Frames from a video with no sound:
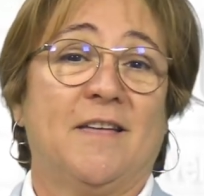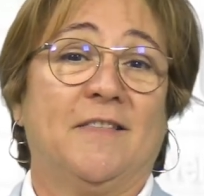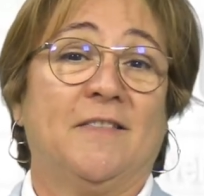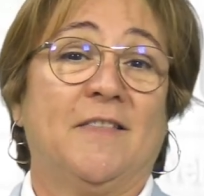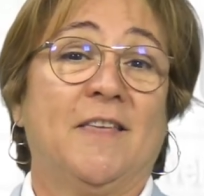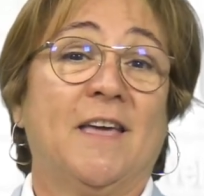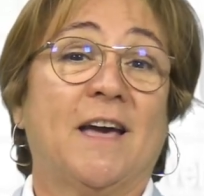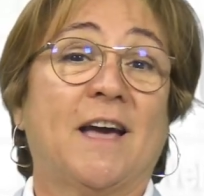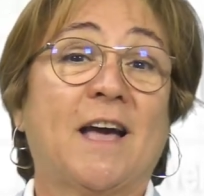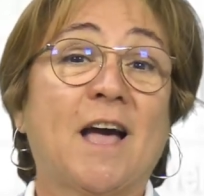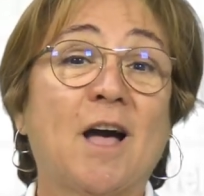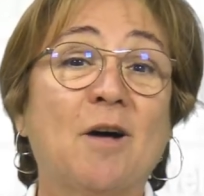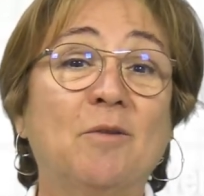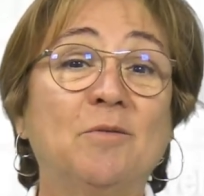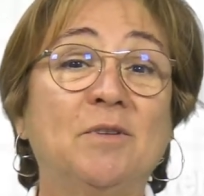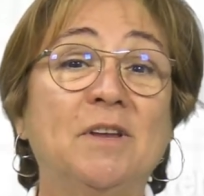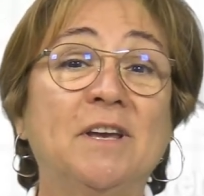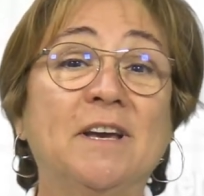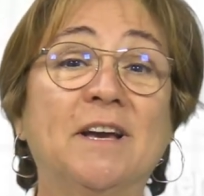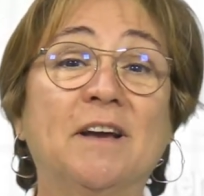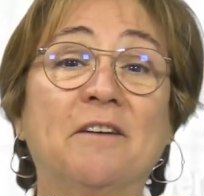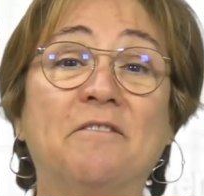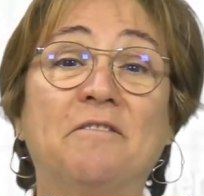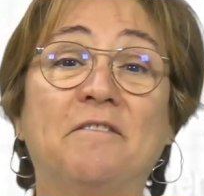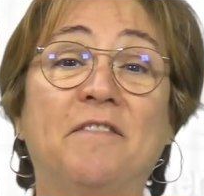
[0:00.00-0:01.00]
The
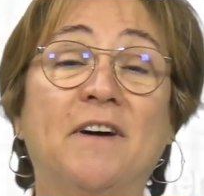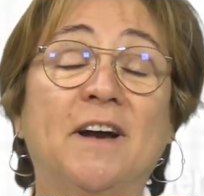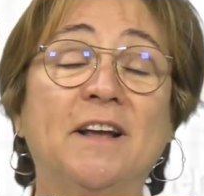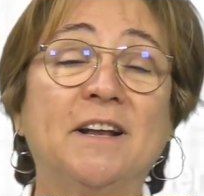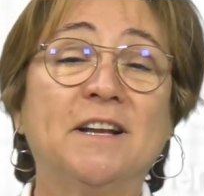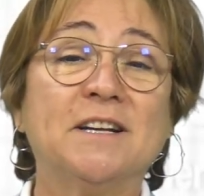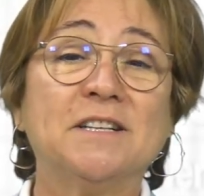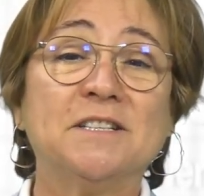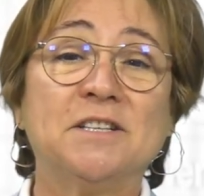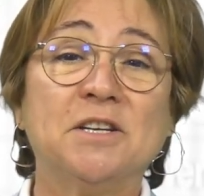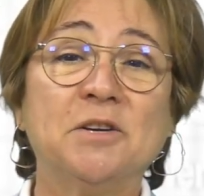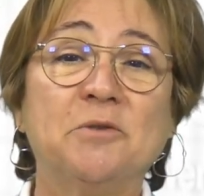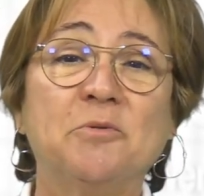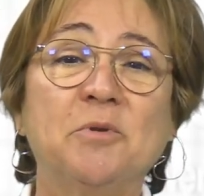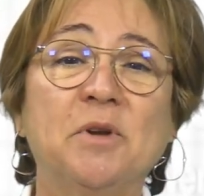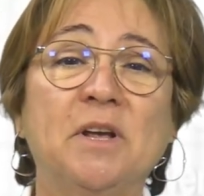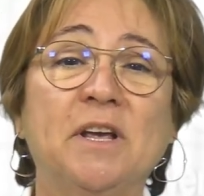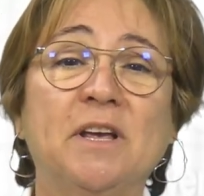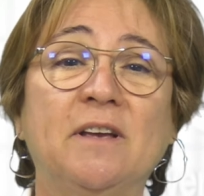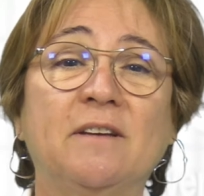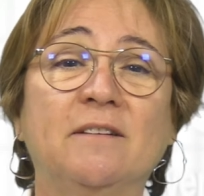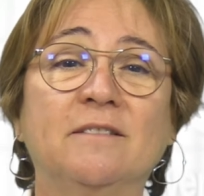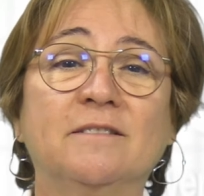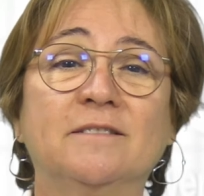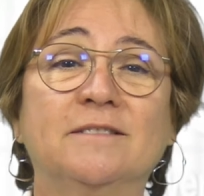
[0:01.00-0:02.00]
accounting and finance
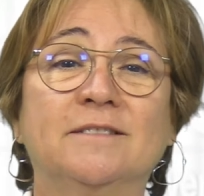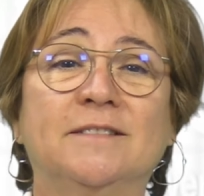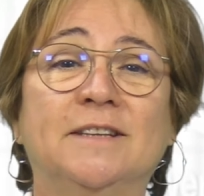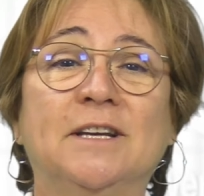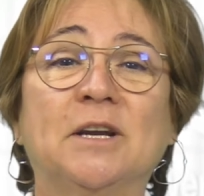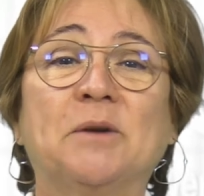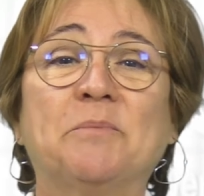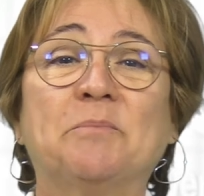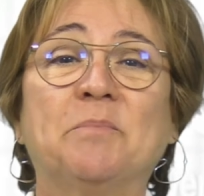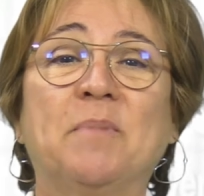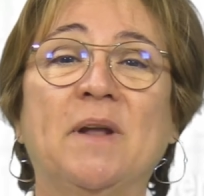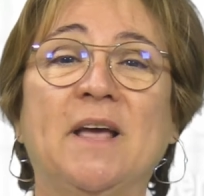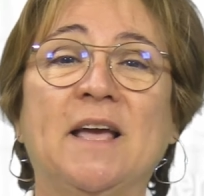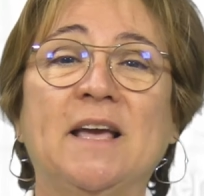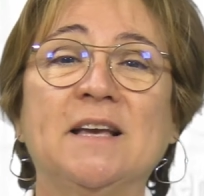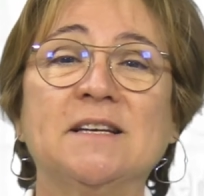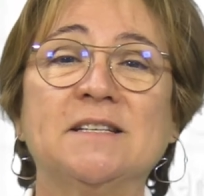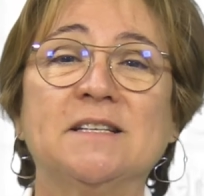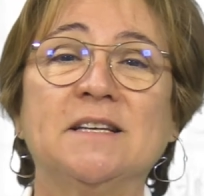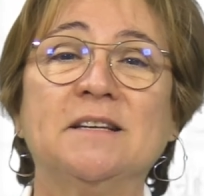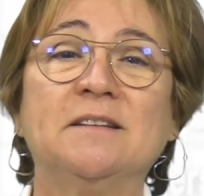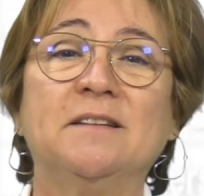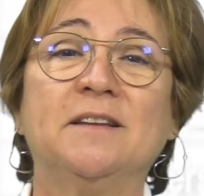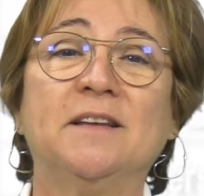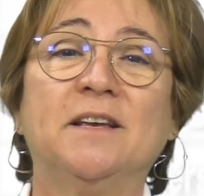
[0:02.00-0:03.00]
degree took
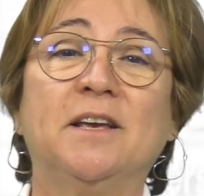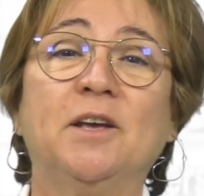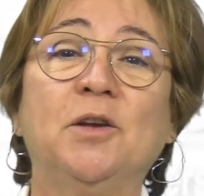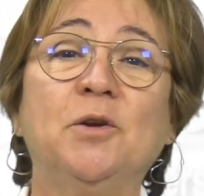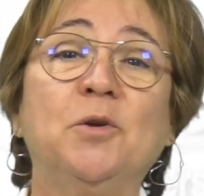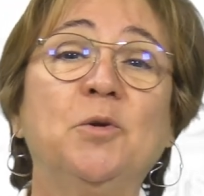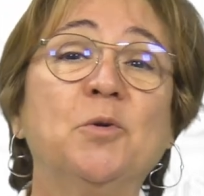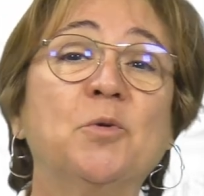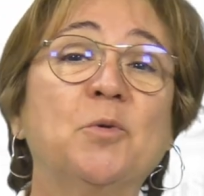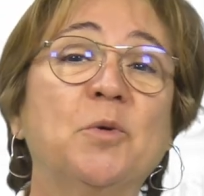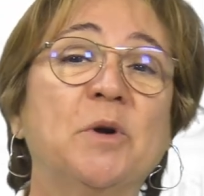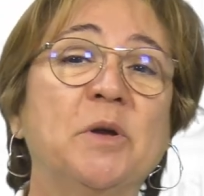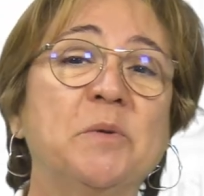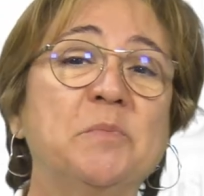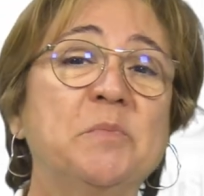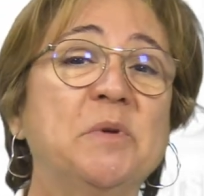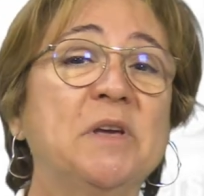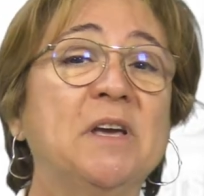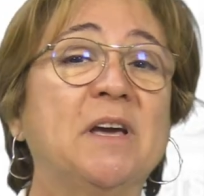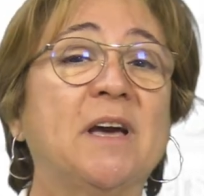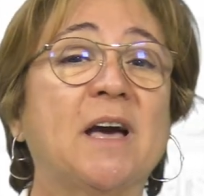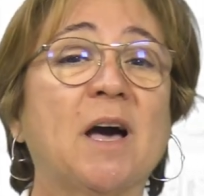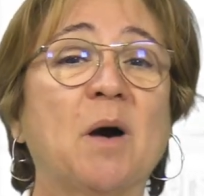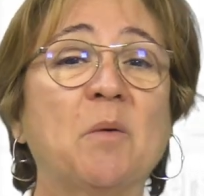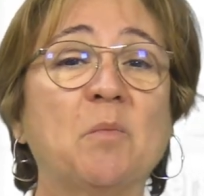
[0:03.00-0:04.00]
place in the
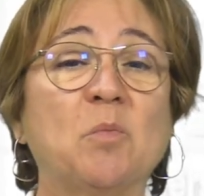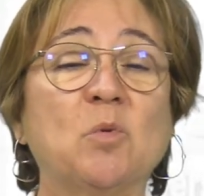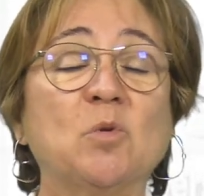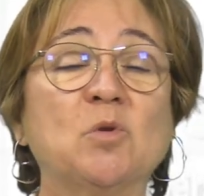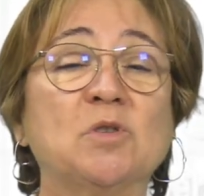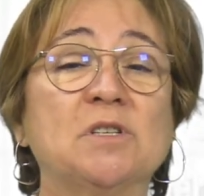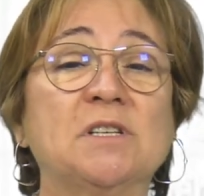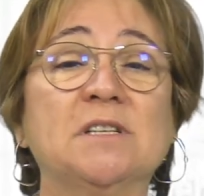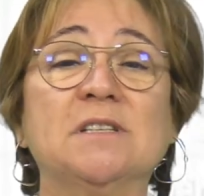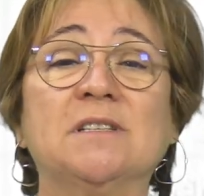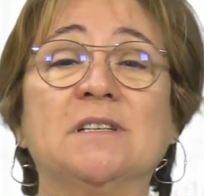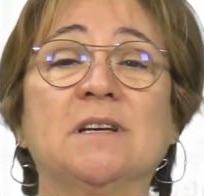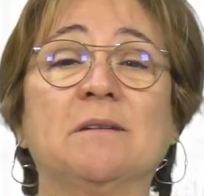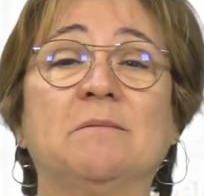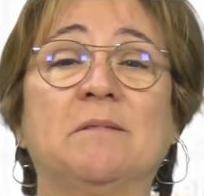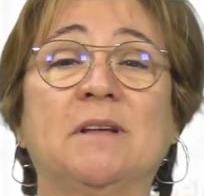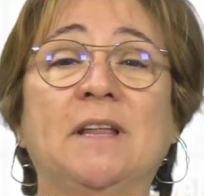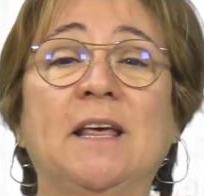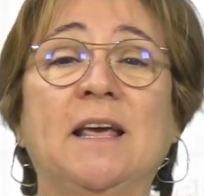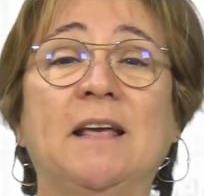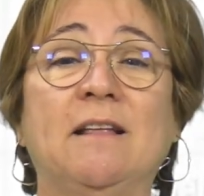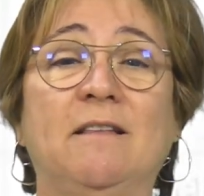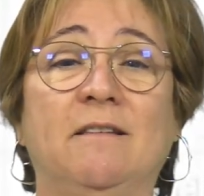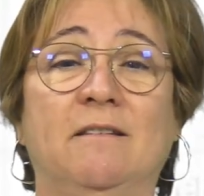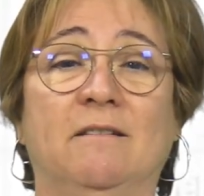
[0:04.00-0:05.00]
UAB campus in
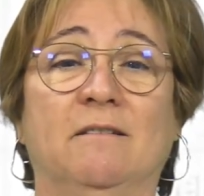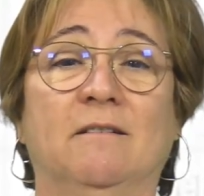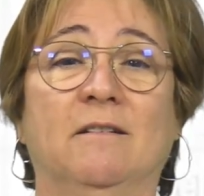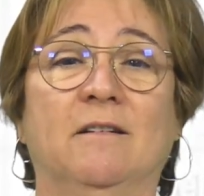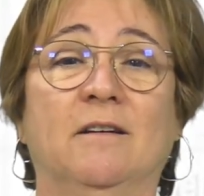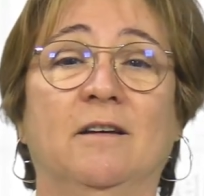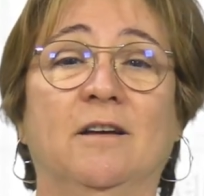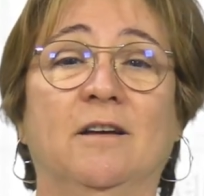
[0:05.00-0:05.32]
Sabadell,